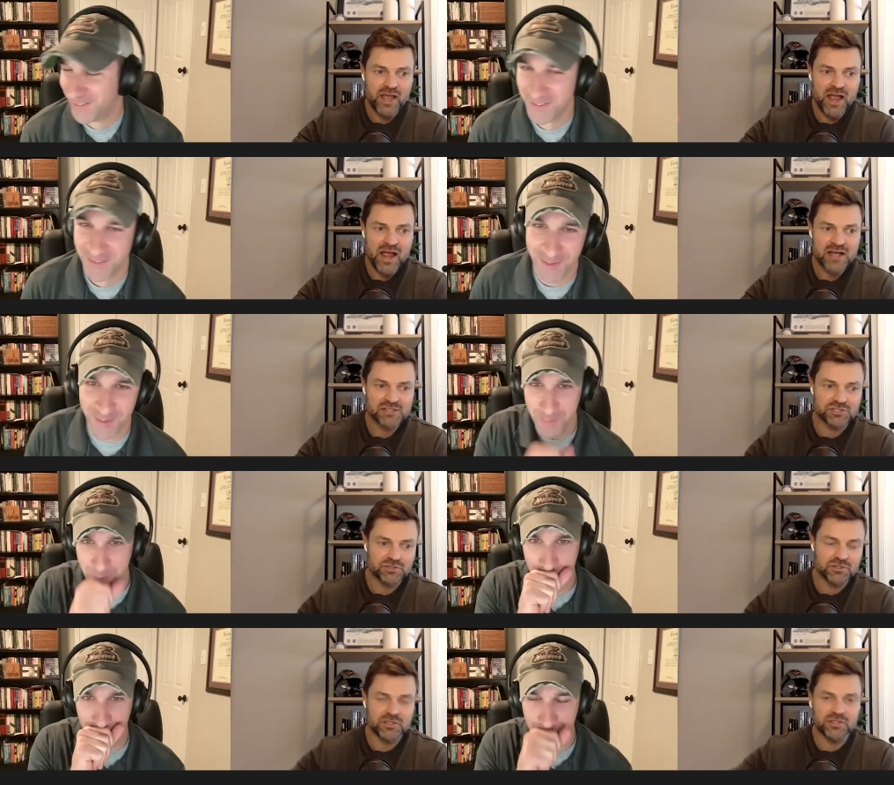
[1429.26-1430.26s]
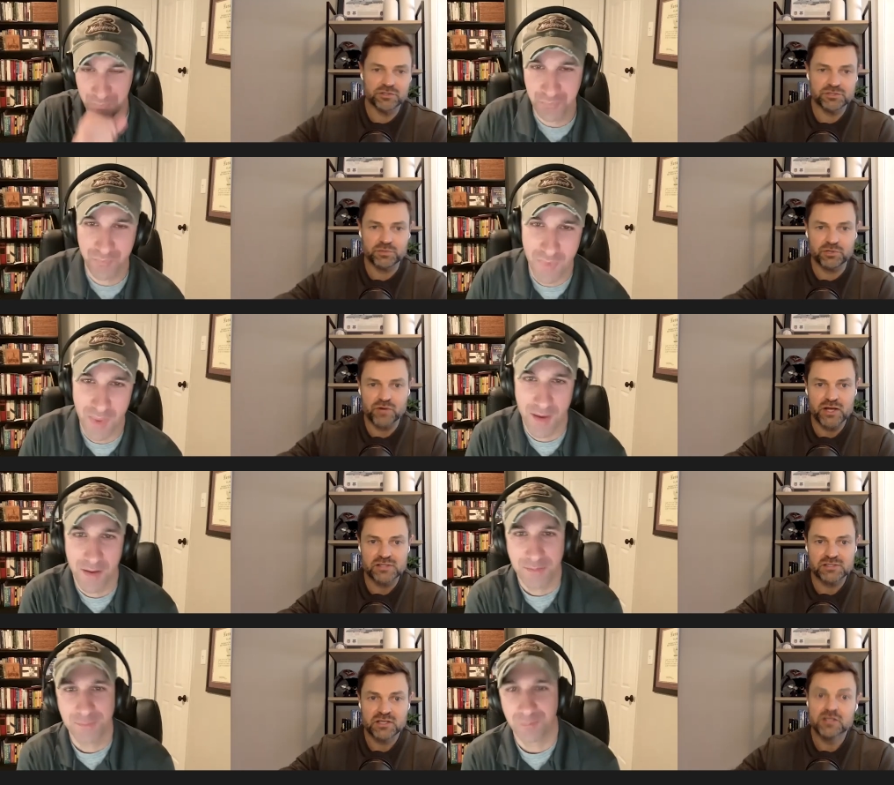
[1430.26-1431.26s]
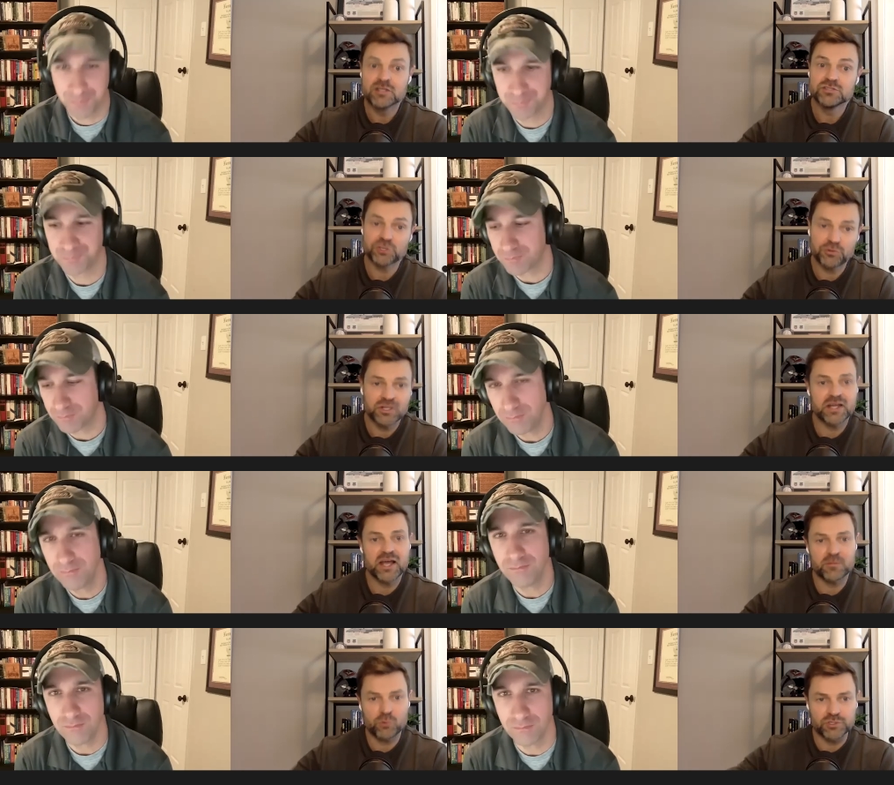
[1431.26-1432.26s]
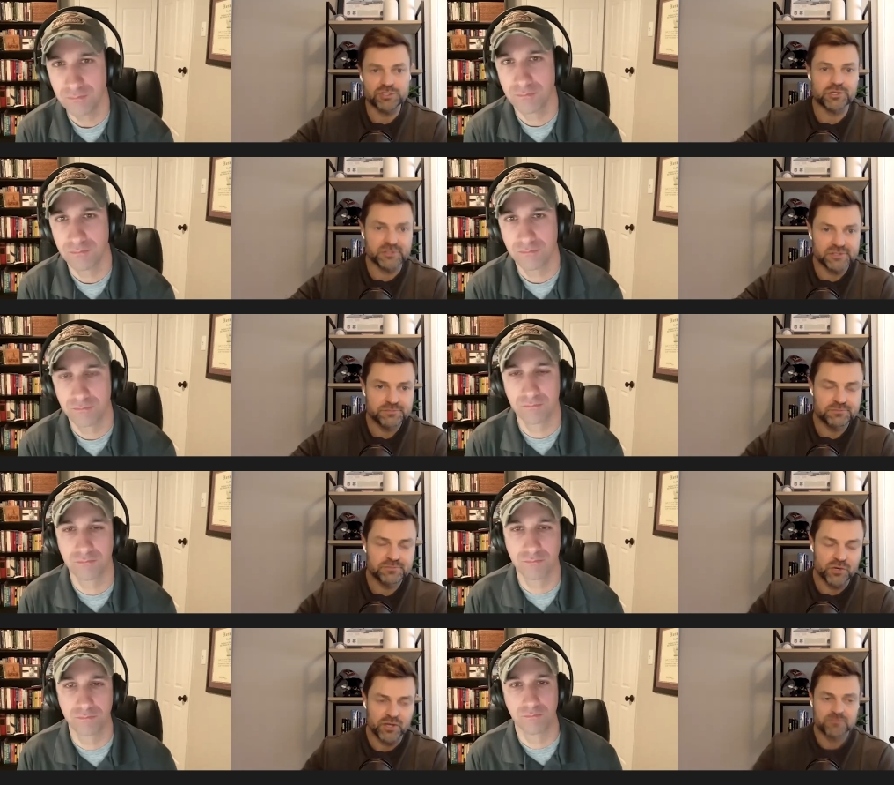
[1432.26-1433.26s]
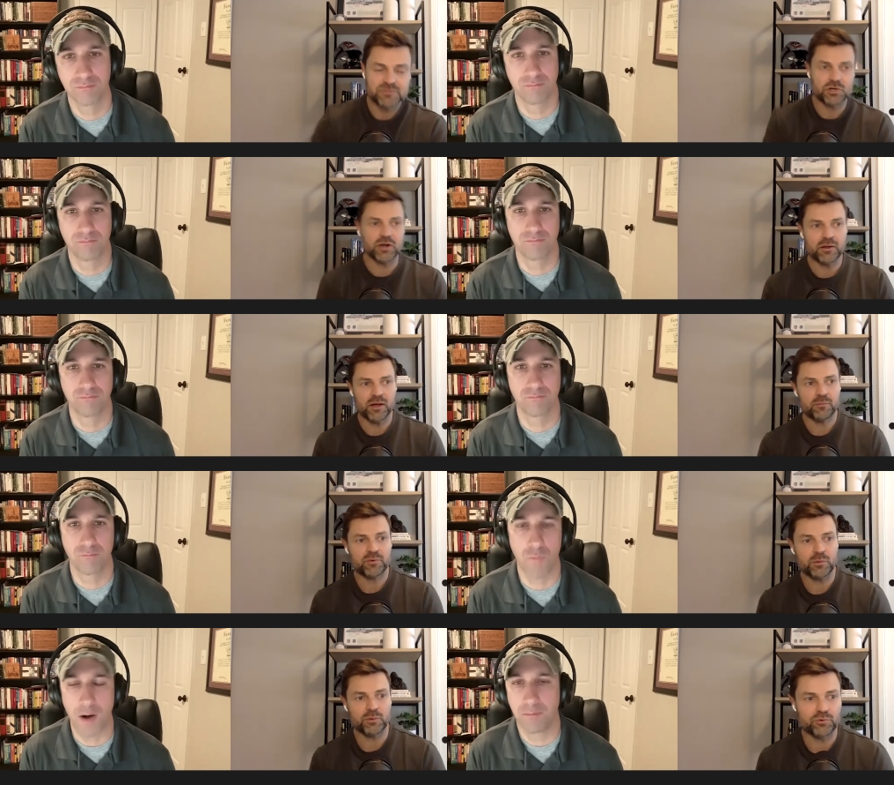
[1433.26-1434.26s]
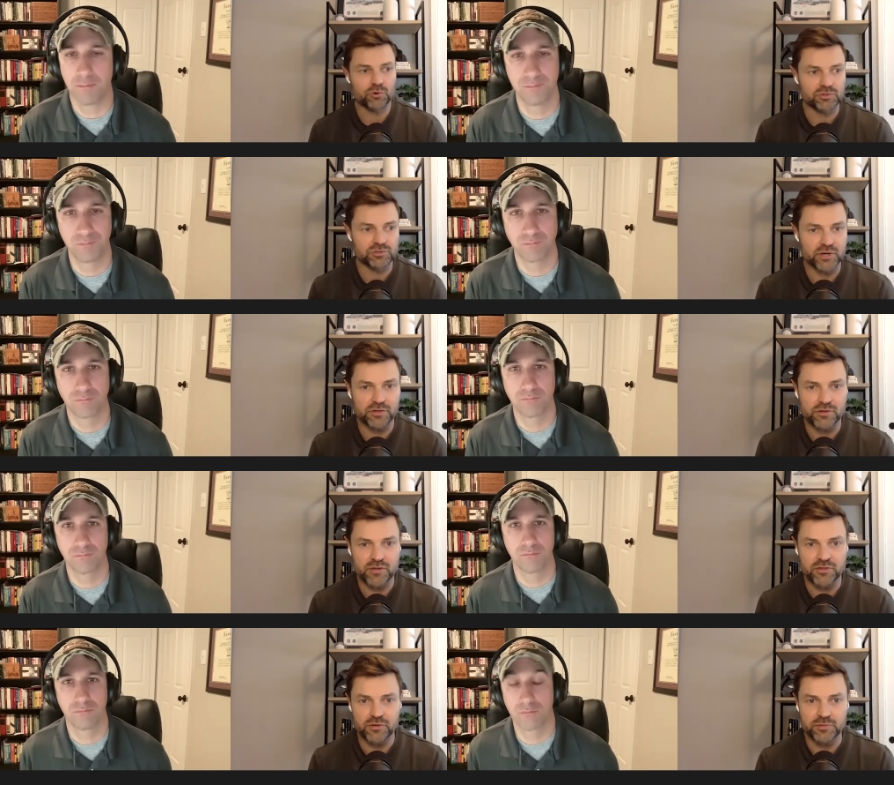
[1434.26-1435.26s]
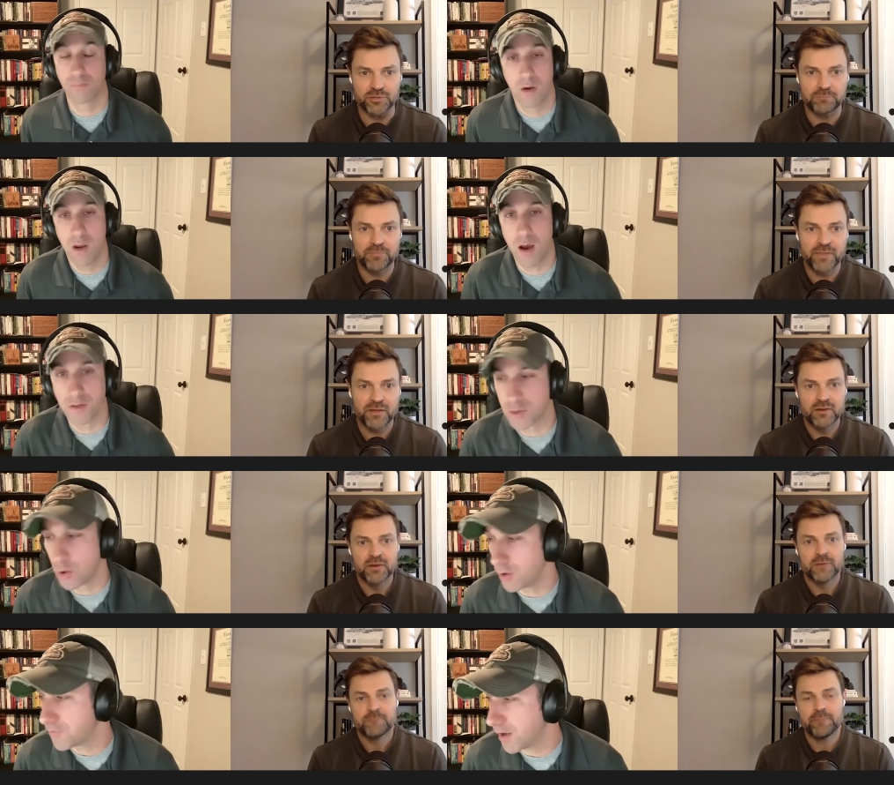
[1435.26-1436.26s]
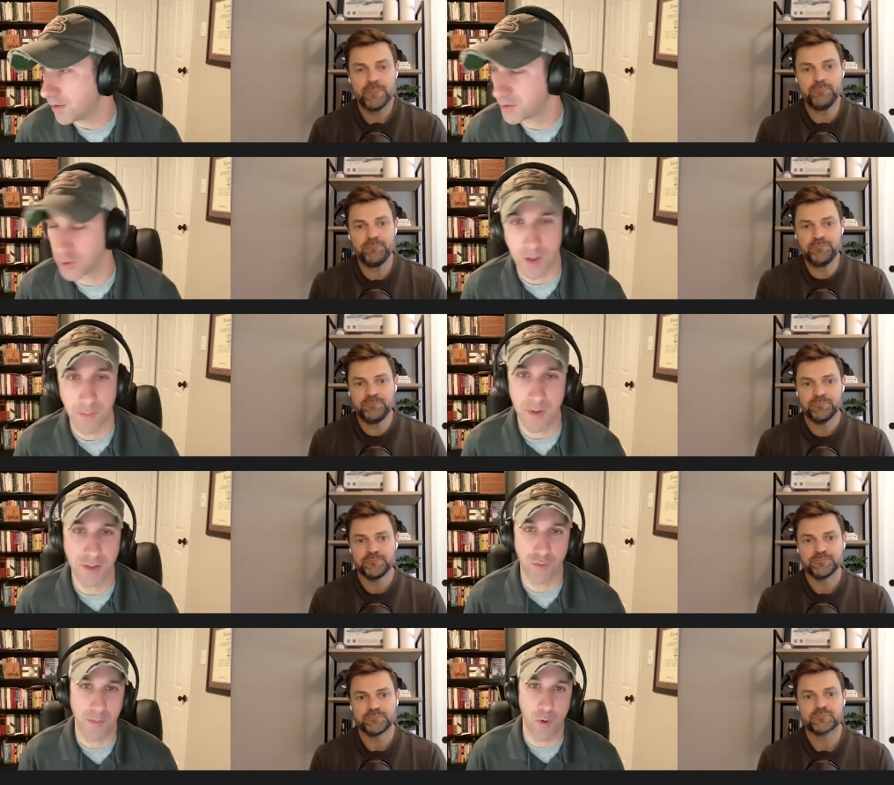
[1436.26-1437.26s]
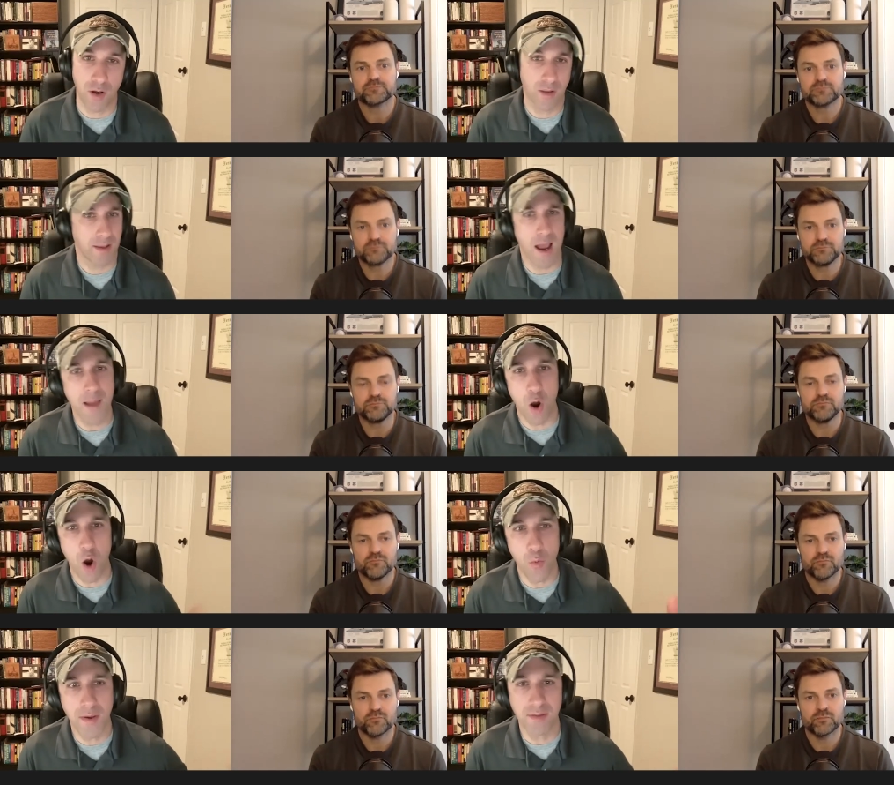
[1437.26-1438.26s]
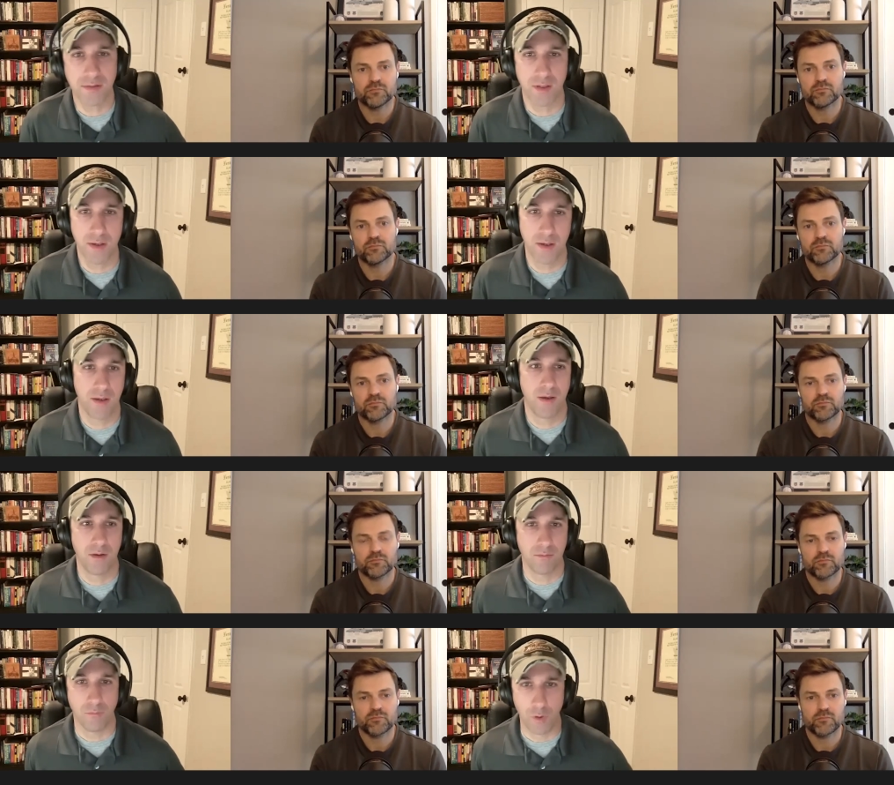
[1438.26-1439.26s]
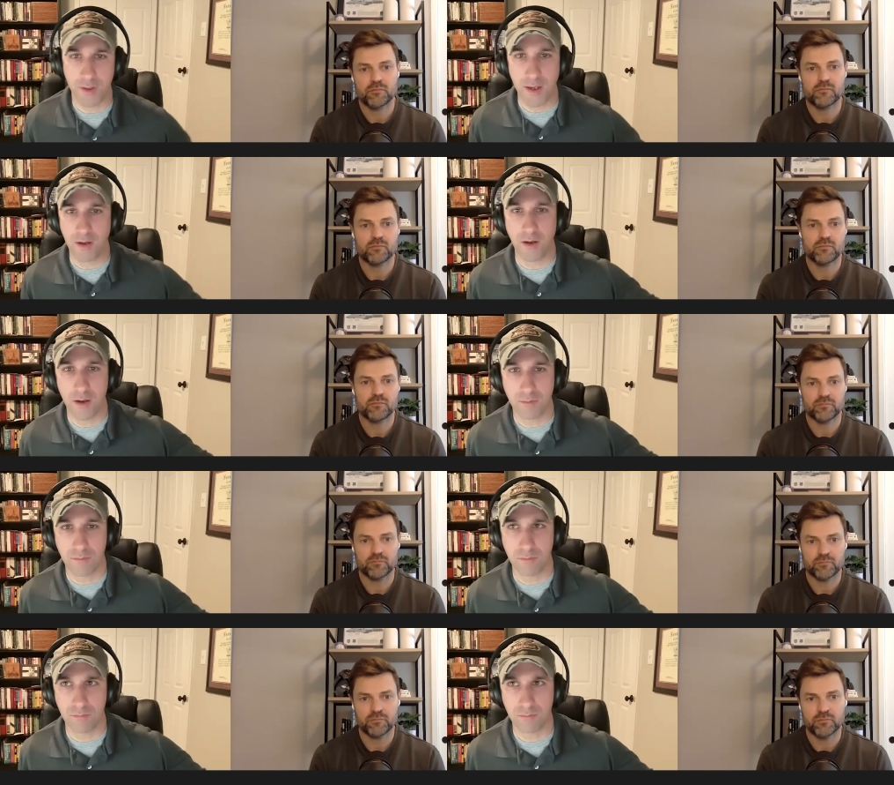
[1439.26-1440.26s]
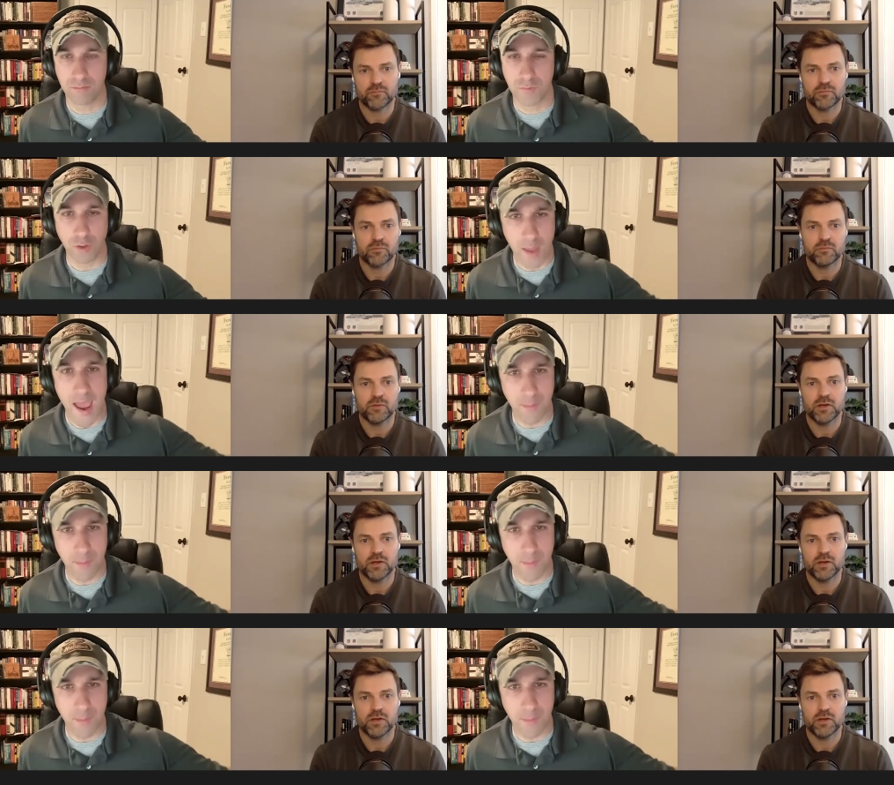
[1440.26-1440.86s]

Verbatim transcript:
Speaker 1: as the years progress. So you need to add more insurance. Okay, sorry, I, I probably right. broke your train of thought
Speaker 2: there, but no, it's totally fine. That's a great that's a great point. Like I'm always looking to add